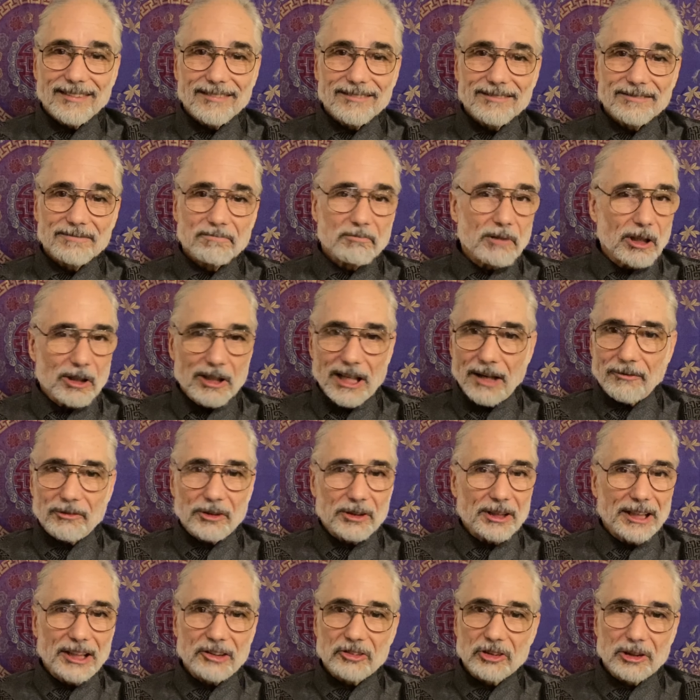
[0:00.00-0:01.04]
There never
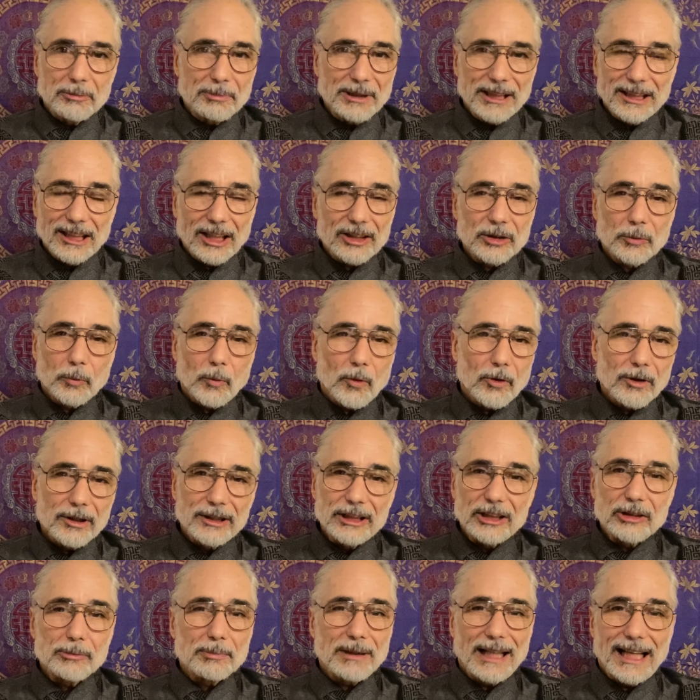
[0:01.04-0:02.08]
needs to be another war on
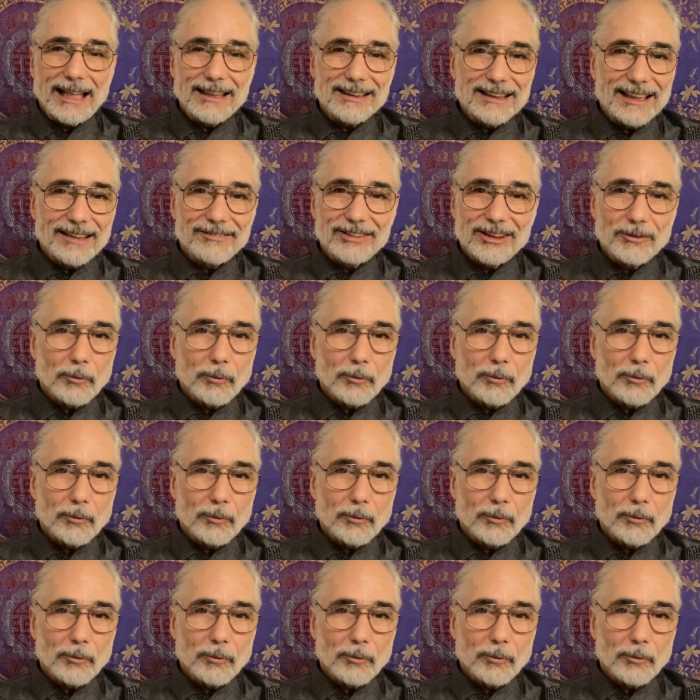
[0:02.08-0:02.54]
this planet, ever.